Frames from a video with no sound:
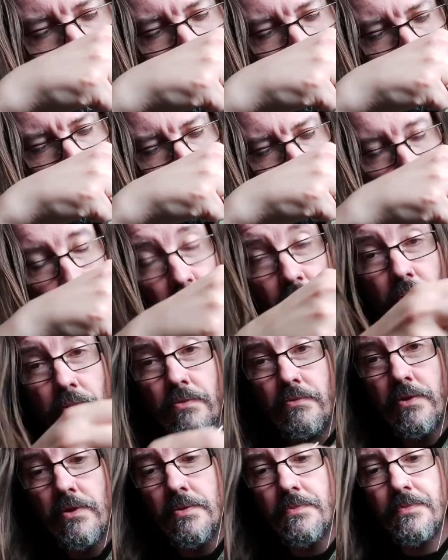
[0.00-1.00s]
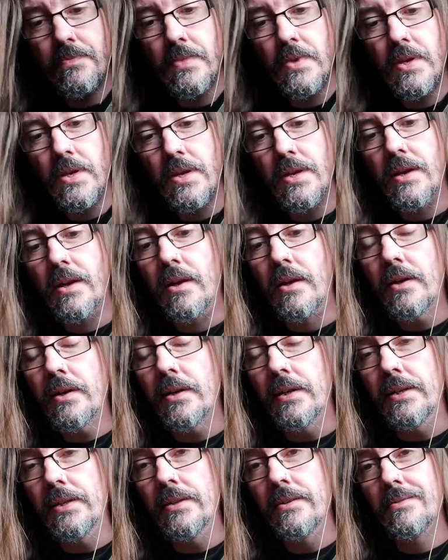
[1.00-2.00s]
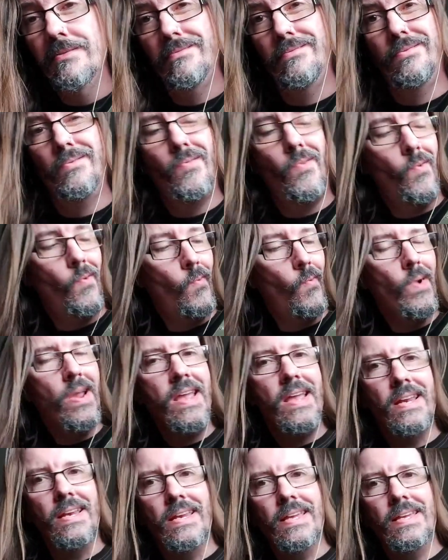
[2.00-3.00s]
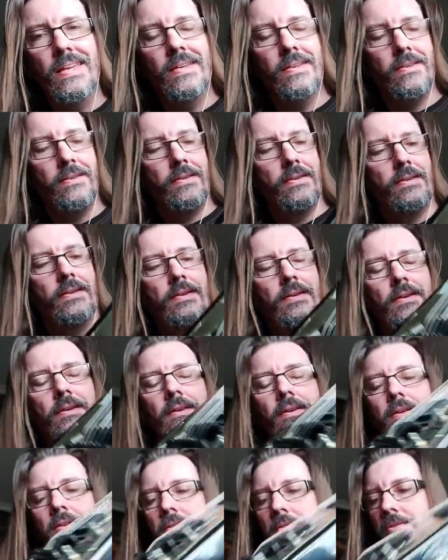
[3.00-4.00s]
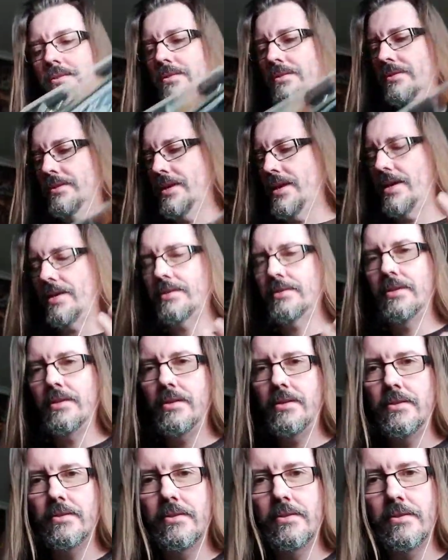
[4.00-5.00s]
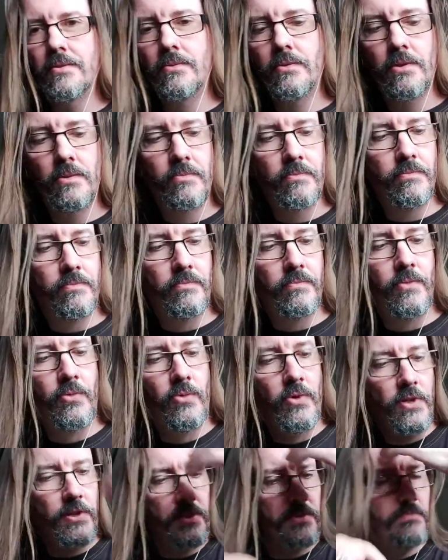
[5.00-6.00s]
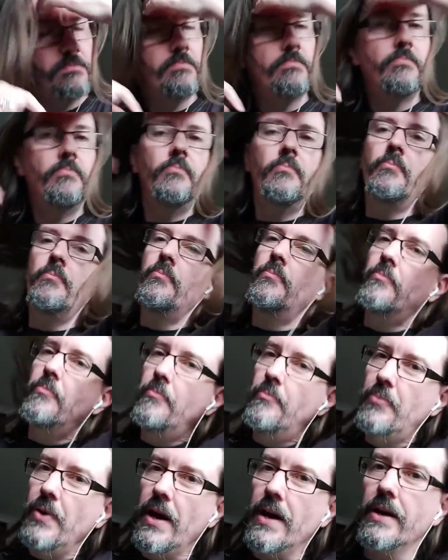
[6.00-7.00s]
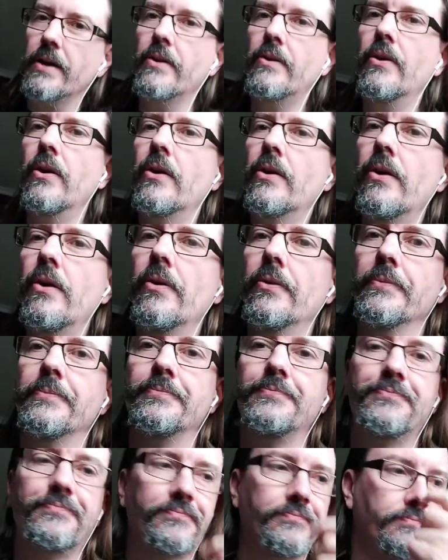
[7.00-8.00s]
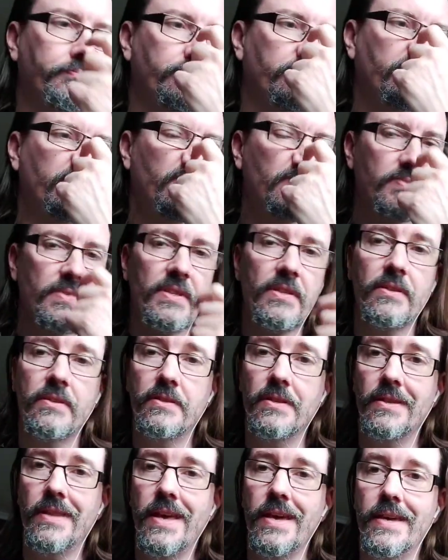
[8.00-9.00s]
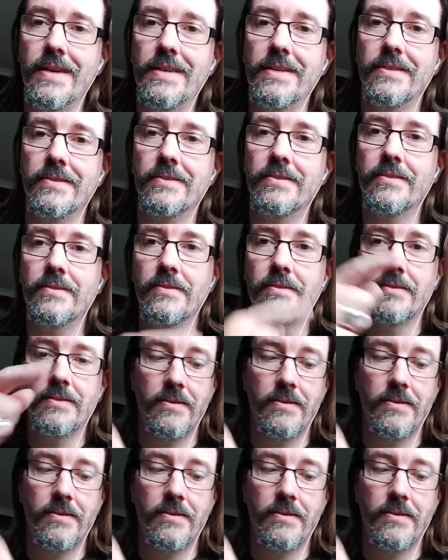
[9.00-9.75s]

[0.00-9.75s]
I've gone through. Luckily, weirdly, I just accidentally installed them more or less Bangkok on. So that is